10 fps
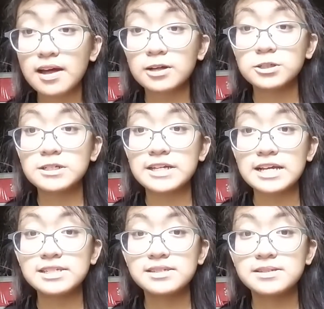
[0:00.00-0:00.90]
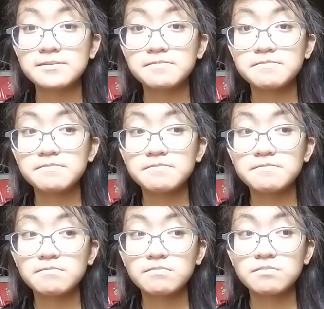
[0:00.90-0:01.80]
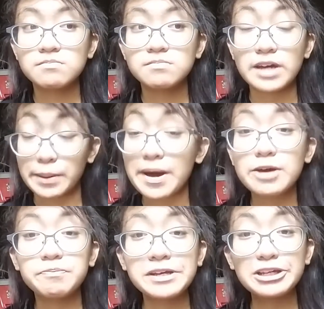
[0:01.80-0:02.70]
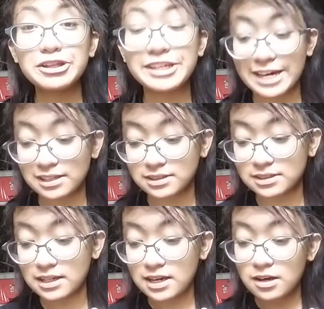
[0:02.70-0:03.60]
Actually, yes. In my opinion, yes.